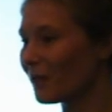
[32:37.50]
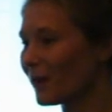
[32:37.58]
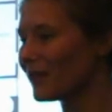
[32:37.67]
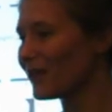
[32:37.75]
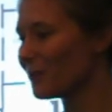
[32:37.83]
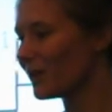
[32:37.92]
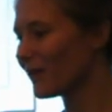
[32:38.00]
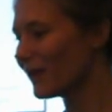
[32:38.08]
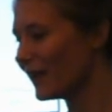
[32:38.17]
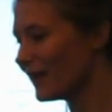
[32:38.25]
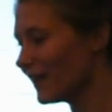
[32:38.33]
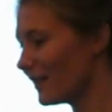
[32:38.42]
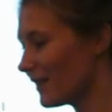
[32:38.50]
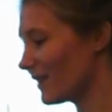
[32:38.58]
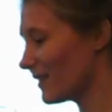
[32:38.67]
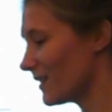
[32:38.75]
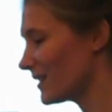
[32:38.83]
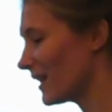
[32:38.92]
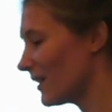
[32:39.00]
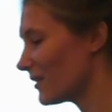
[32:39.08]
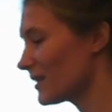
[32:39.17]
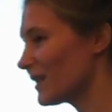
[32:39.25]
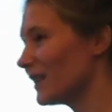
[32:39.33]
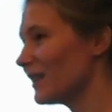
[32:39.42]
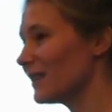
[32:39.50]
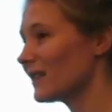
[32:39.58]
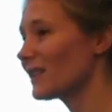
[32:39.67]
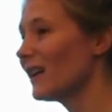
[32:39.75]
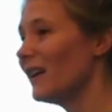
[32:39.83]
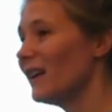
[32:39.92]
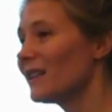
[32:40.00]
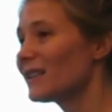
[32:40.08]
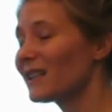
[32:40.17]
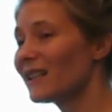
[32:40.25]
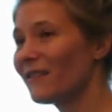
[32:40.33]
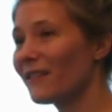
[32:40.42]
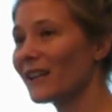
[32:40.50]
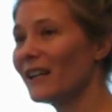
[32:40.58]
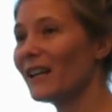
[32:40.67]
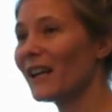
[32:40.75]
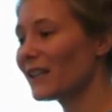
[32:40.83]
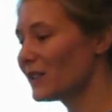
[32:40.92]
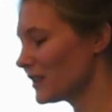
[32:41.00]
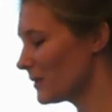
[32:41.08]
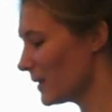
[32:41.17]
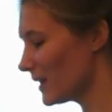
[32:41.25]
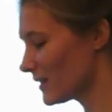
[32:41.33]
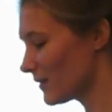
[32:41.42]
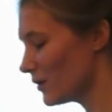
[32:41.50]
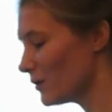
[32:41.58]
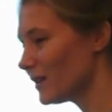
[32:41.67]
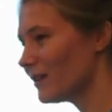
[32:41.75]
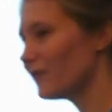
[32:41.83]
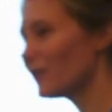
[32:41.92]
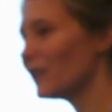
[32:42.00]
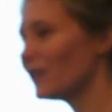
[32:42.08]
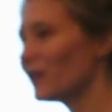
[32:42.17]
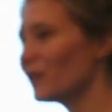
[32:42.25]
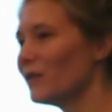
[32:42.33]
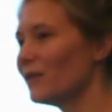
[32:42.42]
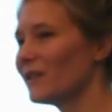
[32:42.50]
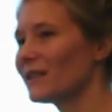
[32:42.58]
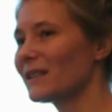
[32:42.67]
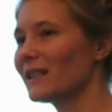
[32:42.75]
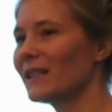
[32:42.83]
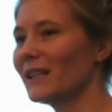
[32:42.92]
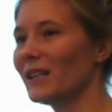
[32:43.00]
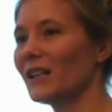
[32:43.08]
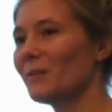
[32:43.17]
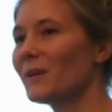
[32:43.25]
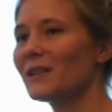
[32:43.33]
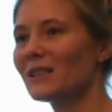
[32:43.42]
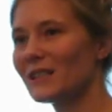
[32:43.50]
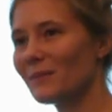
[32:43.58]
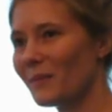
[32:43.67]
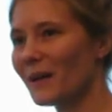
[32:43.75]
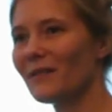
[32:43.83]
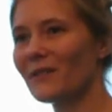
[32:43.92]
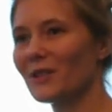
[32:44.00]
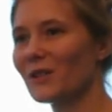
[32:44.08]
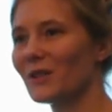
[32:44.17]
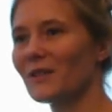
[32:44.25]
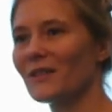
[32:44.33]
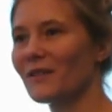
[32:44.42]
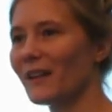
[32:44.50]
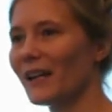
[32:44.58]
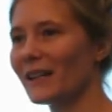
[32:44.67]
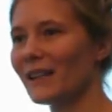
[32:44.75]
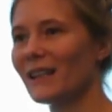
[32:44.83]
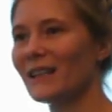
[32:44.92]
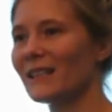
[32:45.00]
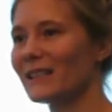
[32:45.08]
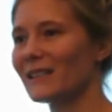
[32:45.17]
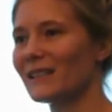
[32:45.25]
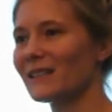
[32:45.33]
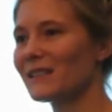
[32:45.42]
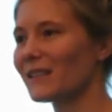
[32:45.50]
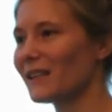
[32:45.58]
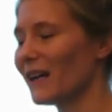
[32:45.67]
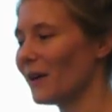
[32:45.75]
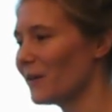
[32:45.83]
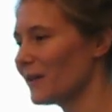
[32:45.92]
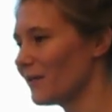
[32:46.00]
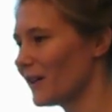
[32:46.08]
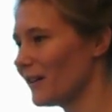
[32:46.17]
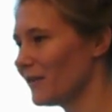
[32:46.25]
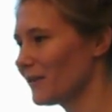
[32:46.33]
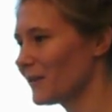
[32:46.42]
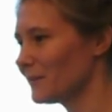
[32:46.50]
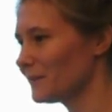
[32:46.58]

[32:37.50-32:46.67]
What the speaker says: I wind up with the idea that this house is significant not just because of who lived here and who visited here, but just by virtue of the fact that it exists and how it evolved.